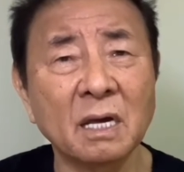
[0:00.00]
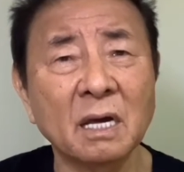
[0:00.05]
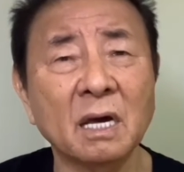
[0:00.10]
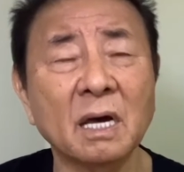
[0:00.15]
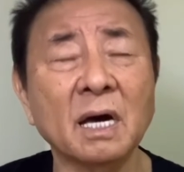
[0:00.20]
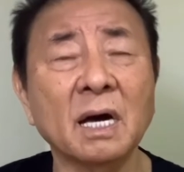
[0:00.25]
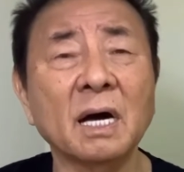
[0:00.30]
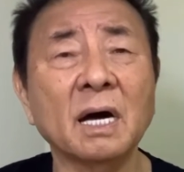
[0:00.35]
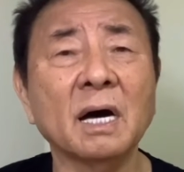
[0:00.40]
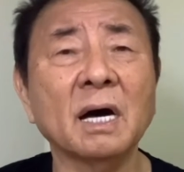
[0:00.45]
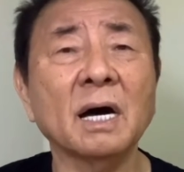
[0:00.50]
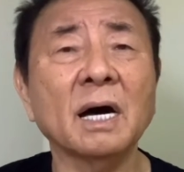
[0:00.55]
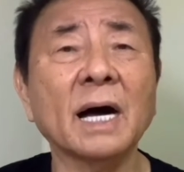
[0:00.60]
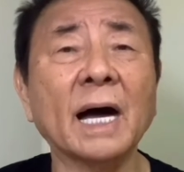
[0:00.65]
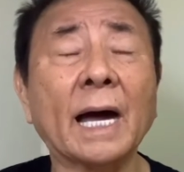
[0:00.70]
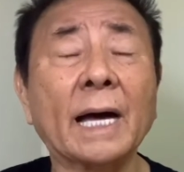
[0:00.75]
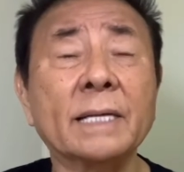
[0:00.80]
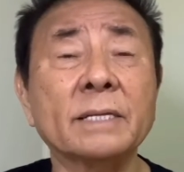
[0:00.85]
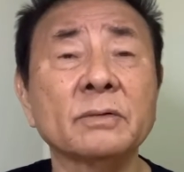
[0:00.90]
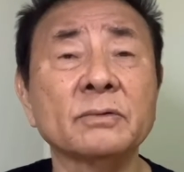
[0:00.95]
I
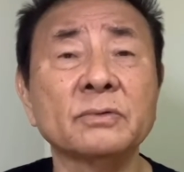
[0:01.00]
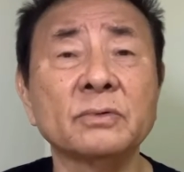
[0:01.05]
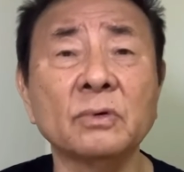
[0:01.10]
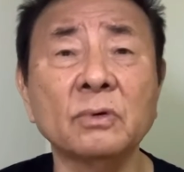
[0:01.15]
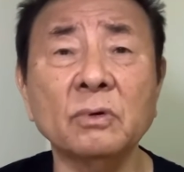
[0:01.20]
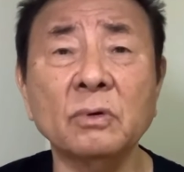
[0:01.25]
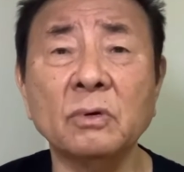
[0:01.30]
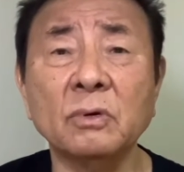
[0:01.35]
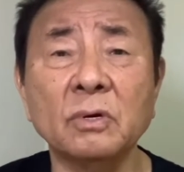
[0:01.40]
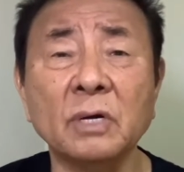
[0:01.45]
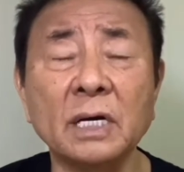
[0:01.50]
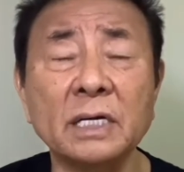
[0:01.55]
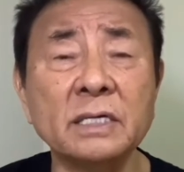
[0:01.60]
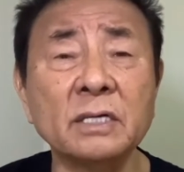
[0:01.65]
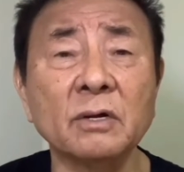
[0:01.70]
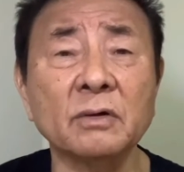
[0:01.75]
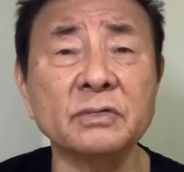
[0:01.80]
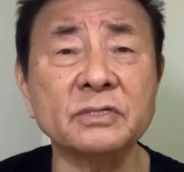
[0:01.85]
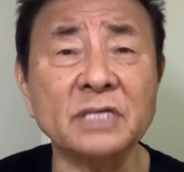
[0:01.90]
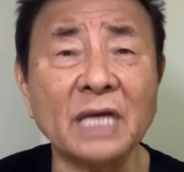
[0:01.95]
don't know,
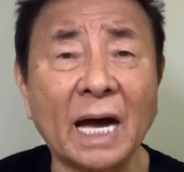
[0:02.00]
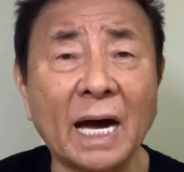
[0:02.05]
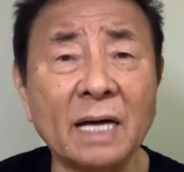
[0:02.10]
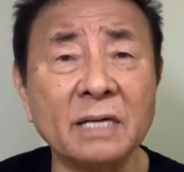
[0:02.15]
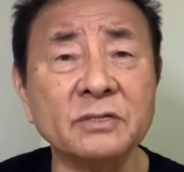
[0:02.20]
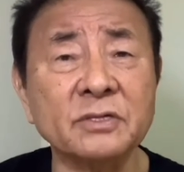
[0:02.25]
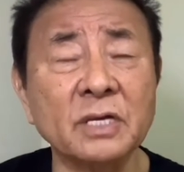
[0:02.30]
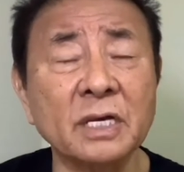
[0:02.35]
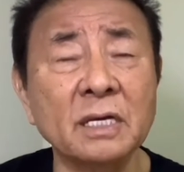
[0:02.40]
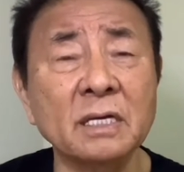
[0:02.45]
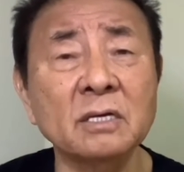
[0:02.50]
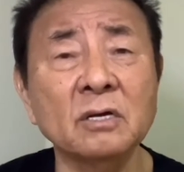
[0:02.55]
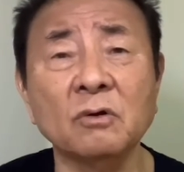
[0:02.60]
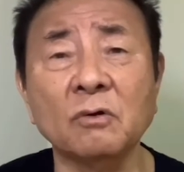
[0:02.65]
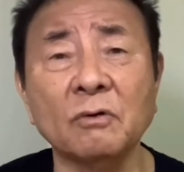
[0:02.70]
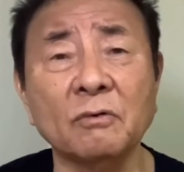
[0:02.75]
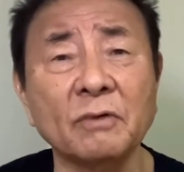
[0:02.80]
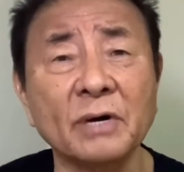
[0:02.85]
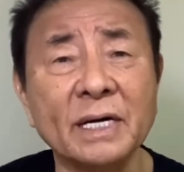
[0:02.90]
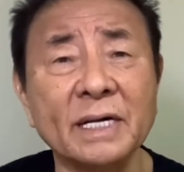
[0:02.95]
it's acting
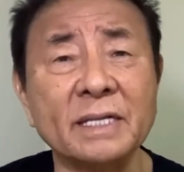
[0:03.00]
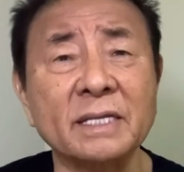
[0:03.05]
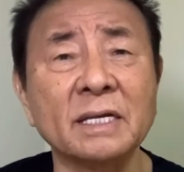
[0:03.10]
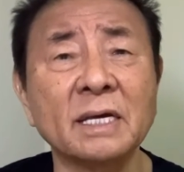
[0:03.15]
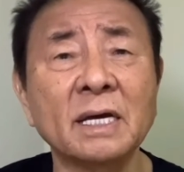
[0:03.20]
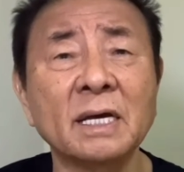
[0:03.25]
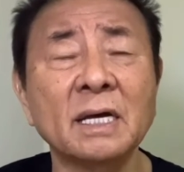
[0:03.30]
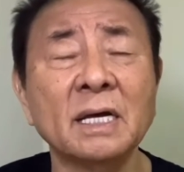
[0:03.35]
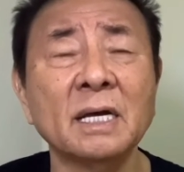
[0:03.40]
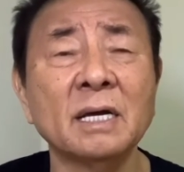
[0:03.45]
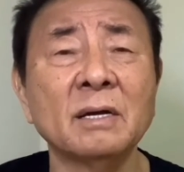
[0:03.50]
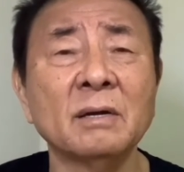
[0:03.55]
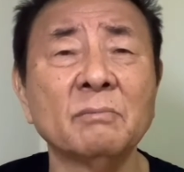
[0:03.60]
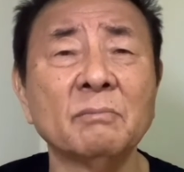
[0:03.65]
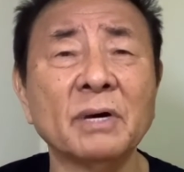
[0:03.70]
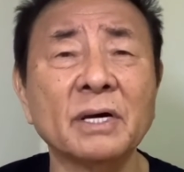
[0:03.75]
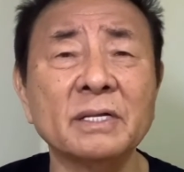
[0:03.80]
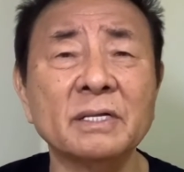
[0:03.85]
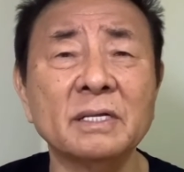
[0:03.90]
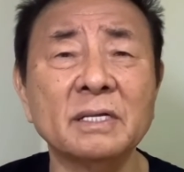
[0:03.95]
or what,
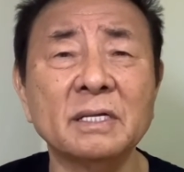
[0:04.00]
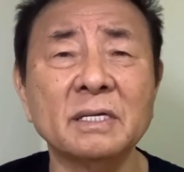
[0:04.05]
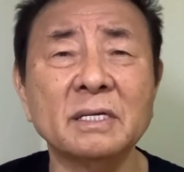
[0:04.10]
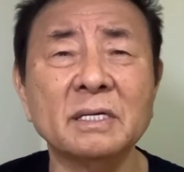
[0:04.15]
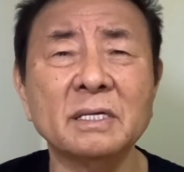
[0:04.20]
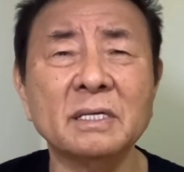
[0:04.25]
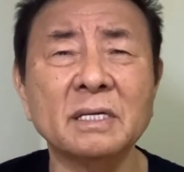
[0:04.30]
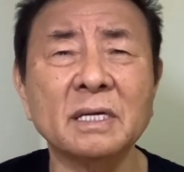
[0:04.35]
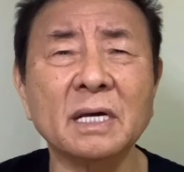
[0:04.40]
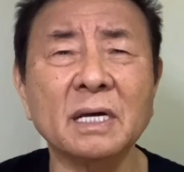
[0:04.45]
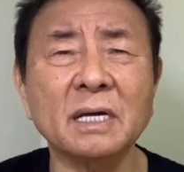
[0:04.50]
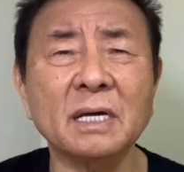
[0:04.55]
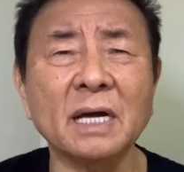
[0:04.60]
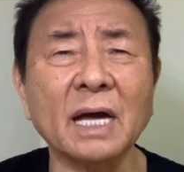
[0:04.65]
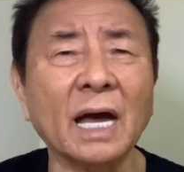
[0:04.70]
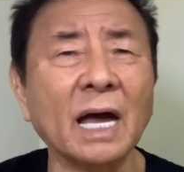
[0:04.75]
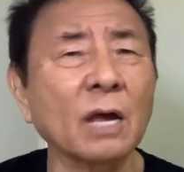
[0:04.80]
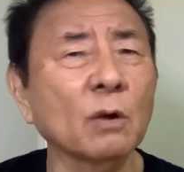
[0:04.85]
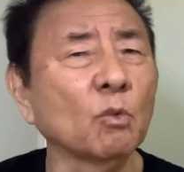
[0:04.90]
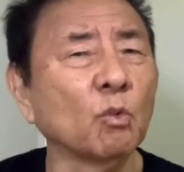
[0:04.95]
but
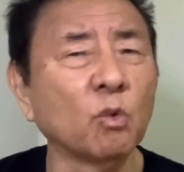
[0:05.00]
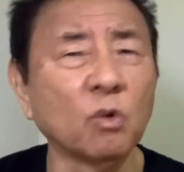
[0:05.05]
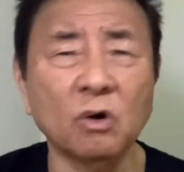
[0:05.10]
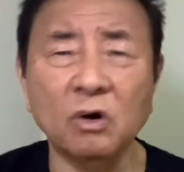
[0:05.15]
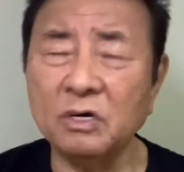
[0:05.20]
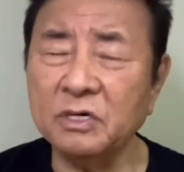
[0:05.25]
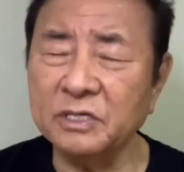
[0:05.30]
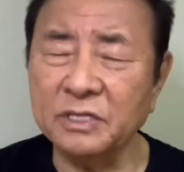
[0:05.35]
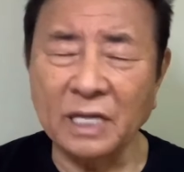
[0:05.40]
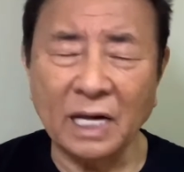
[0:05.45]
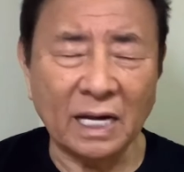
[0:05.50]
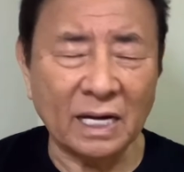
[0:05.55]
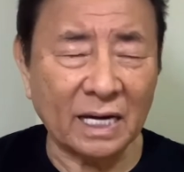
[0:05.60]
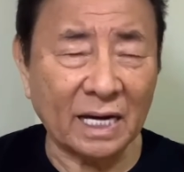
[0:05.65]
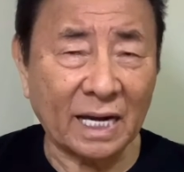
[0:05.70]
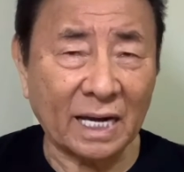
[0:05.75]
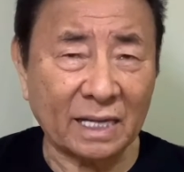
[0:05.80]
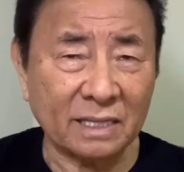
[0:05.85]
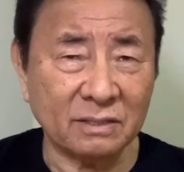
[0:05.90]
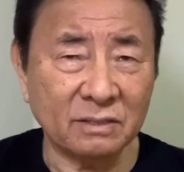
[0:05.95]
I worried a
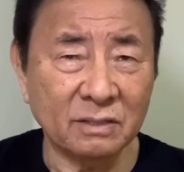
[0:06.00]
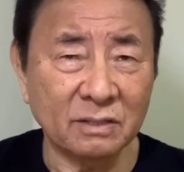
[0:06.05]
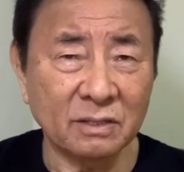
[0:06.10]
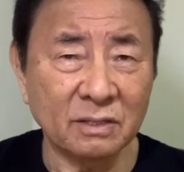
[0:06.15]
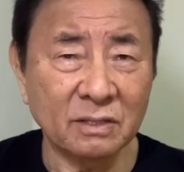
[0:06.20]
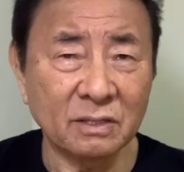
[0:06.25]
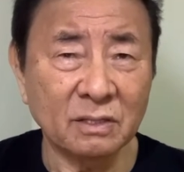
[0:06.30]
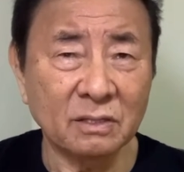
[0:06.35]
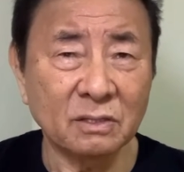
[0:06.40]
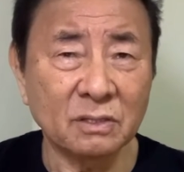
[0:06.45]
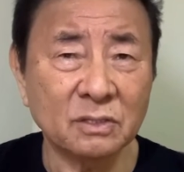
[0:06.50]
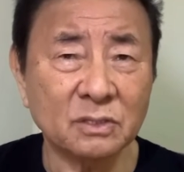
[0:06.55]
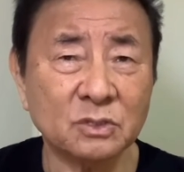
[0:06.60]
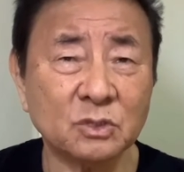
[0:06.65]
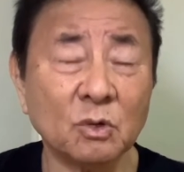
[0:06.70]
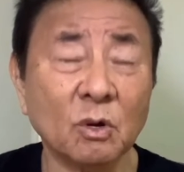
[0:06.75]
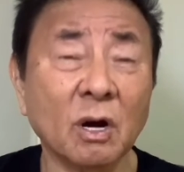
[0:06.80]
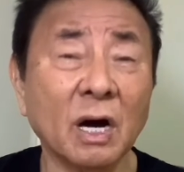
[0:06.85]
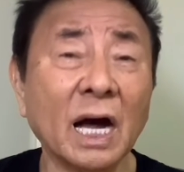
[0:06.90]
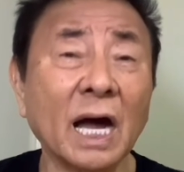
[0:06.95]
lot.
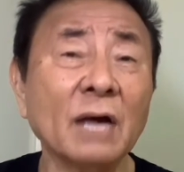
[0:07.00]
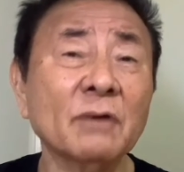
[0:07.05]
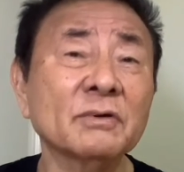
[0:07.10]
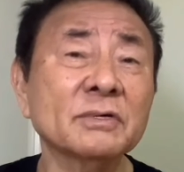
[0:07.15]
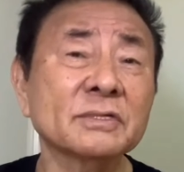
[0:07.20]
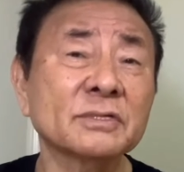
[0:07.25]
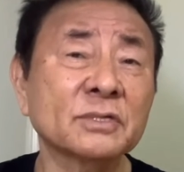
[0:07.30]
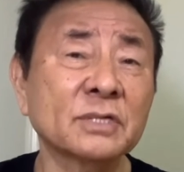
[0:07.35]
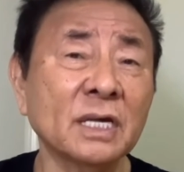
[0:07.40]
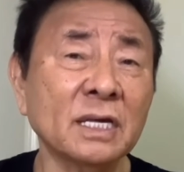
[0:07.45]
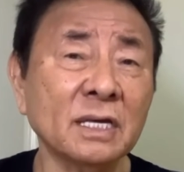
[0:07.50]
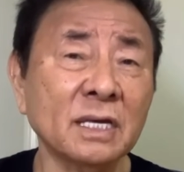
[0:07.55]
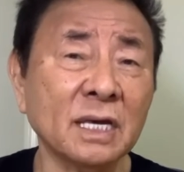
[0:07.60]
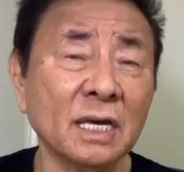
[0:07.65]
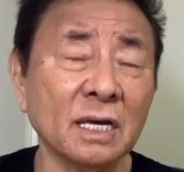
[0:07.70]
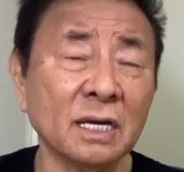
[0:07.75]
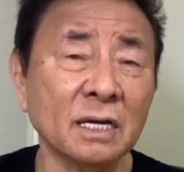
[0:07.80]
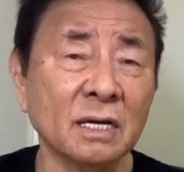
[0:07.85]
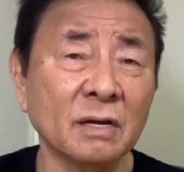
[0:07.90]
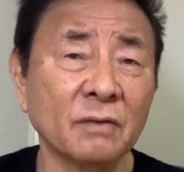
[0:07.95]
So I was
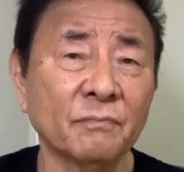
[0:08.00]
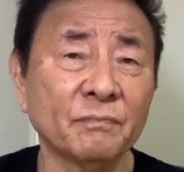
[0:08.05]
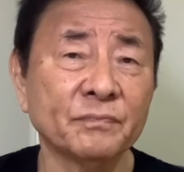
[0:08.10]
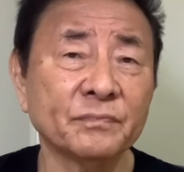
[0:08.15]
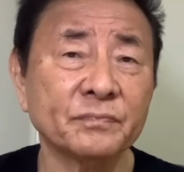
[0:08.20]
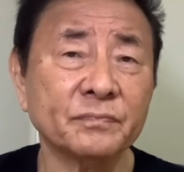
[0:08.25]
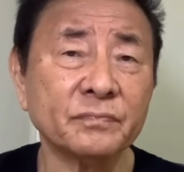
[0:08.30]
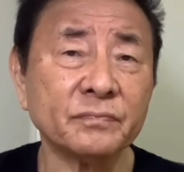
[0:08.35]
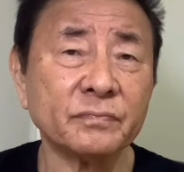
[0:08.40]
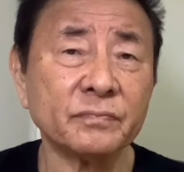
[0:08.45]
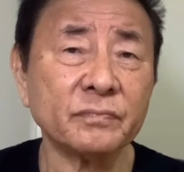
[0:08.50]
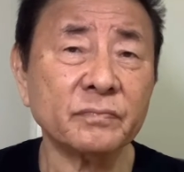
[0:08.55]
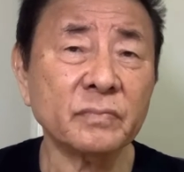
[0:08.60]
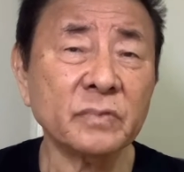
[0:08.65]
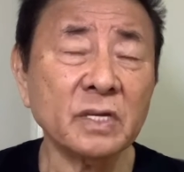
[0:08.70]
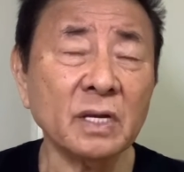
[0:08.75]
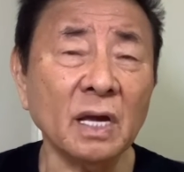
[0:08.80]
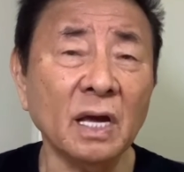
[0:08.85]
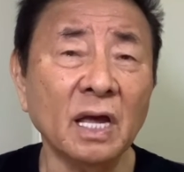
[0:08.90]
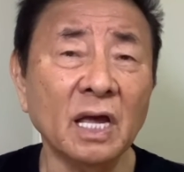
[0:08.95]
thinking,
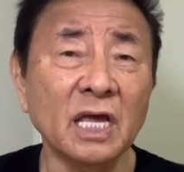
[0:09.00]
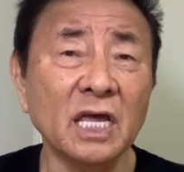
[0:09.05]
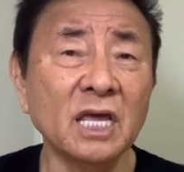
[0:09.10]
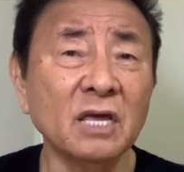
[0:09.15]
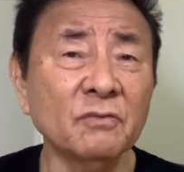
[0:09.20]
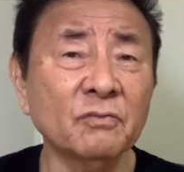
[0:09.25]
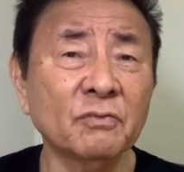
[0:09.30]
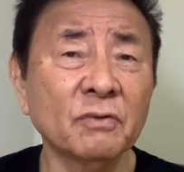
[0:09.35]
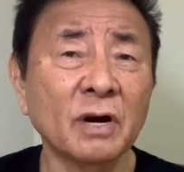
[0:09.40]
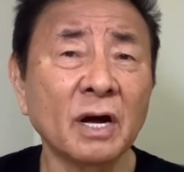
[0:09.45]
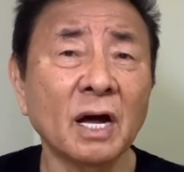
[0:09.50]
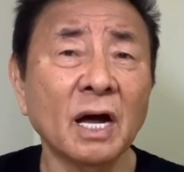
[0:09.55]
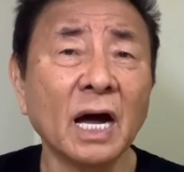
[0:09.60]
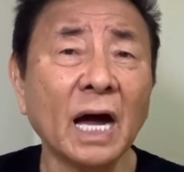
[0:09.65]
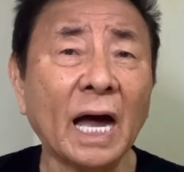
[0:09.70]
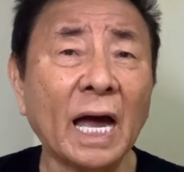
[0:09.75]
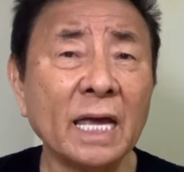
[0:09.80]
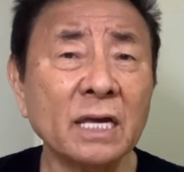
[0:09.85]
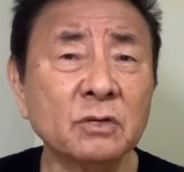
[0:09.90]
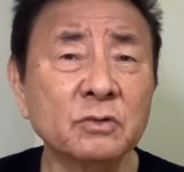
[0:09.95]
if
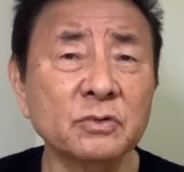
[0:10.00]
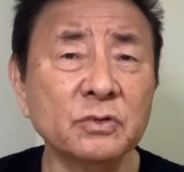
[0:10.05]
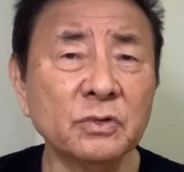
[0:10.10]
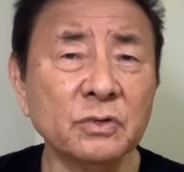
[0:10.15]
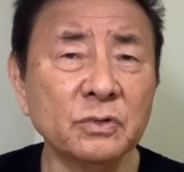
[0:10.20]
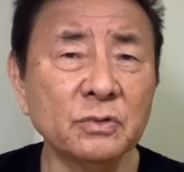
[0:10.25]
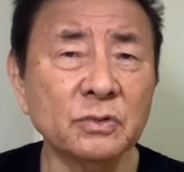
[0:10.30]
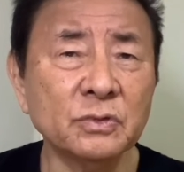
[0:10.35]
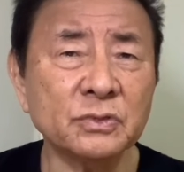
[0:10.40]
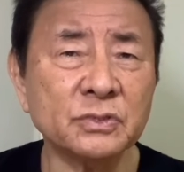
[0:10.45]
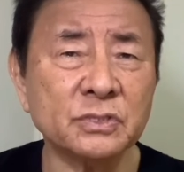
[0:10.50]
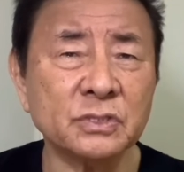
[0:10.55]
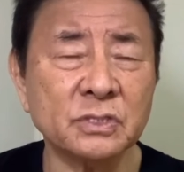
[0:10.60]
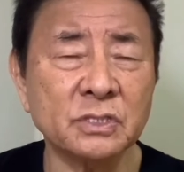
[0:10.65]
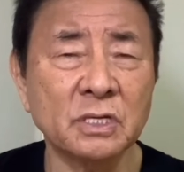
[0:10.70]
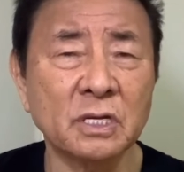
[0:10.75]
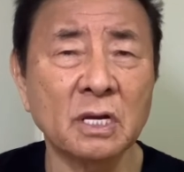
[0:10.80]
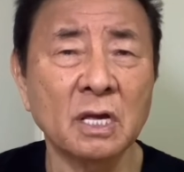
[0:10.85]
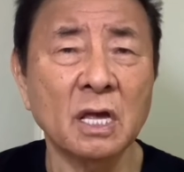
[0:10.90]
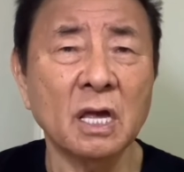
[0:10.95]
I could use